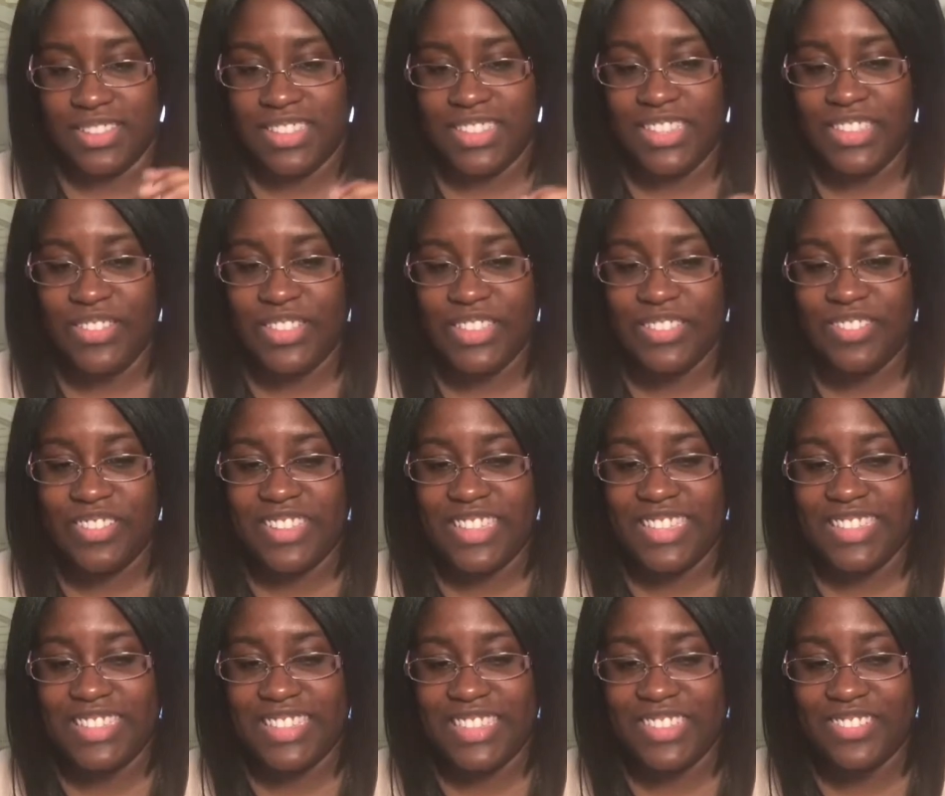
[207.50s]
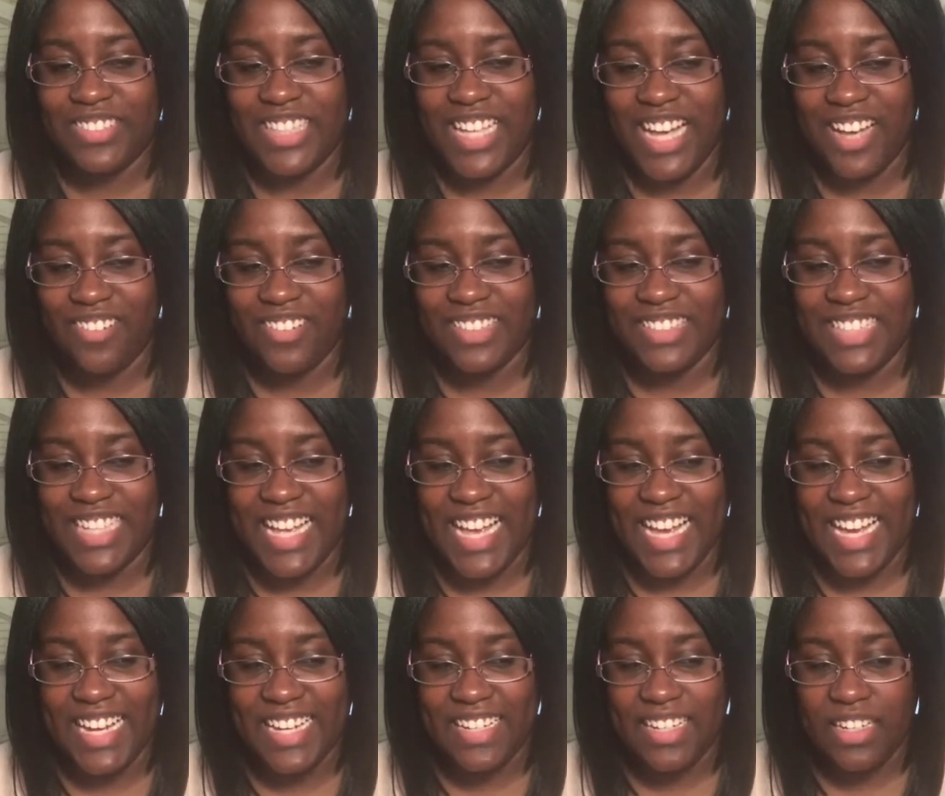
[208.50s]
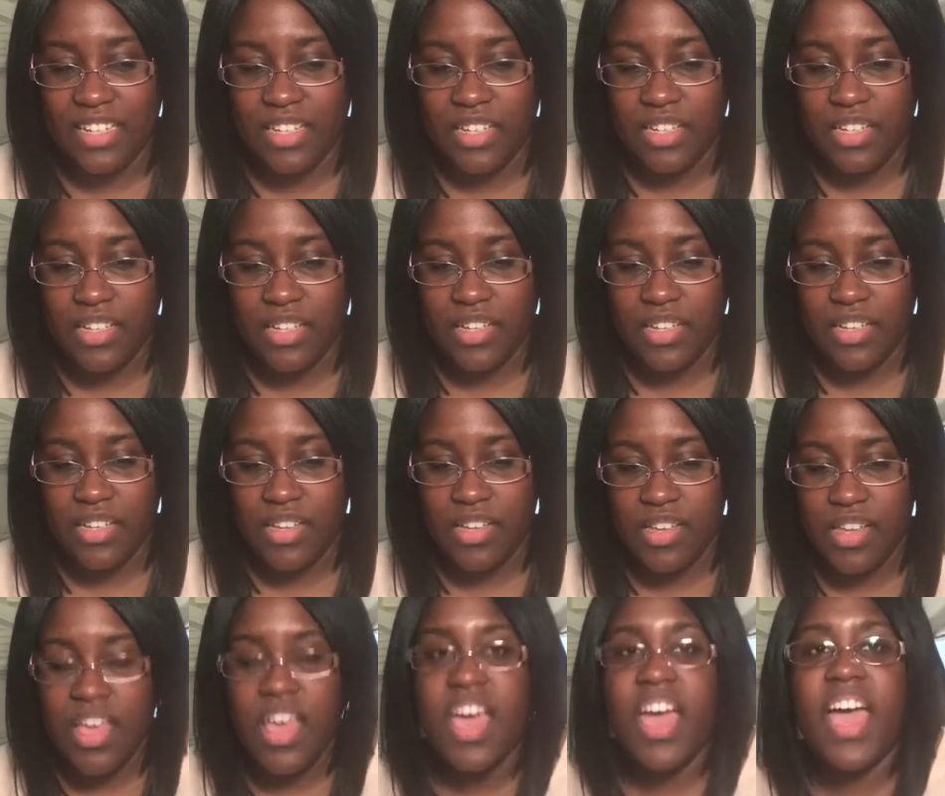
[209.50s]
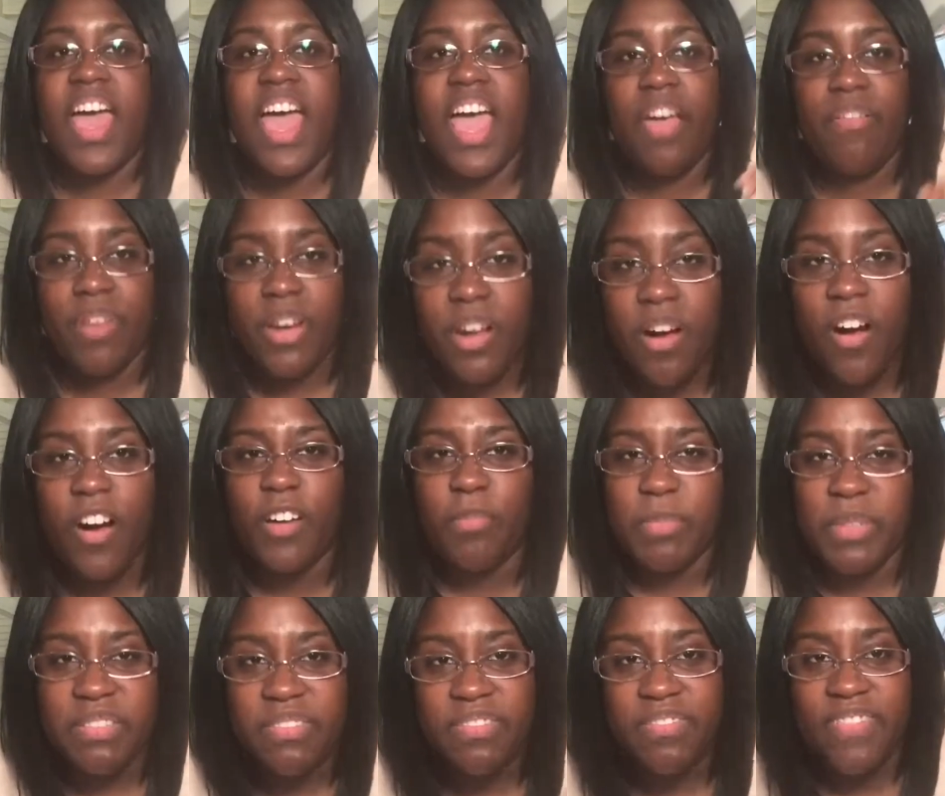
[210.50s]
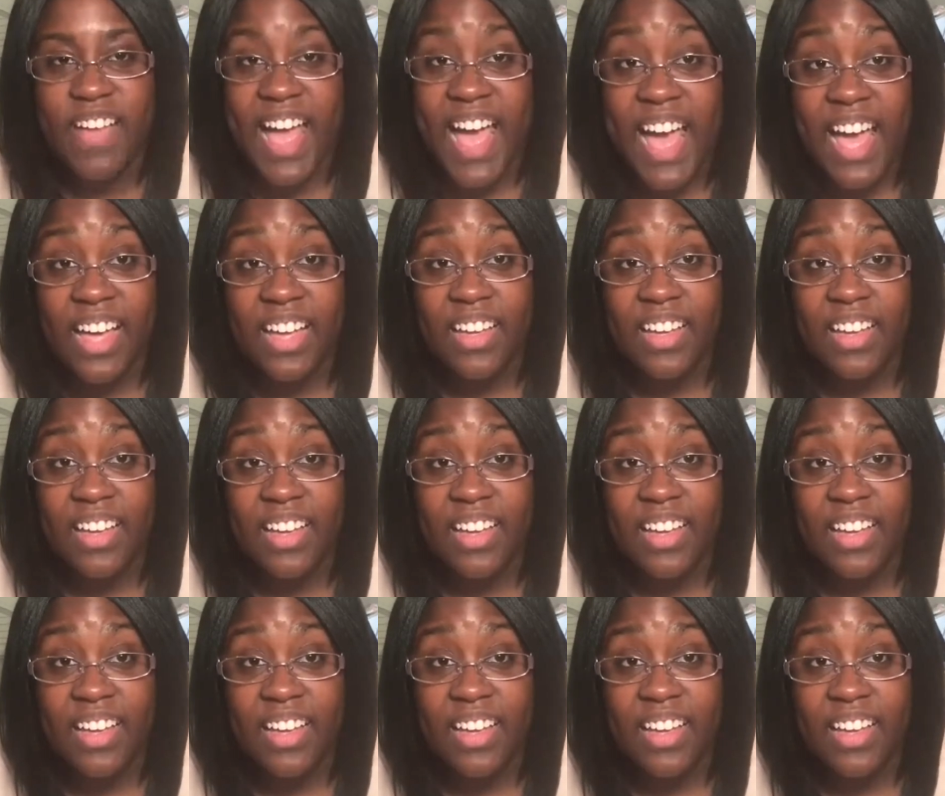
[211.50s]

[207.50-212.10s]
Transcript: serious relationships I was in ever called me fat.